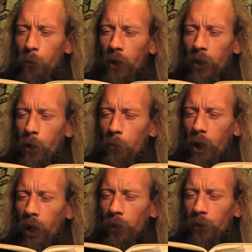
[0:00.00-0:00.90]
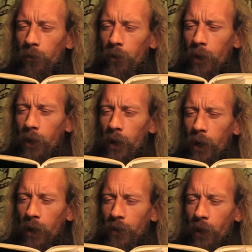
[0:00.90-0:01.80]
my commands
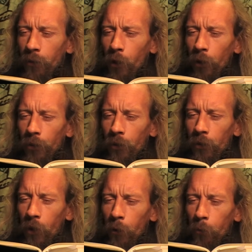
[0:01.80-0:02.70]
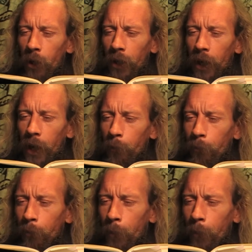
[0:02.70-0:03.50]
and have not disowned my name.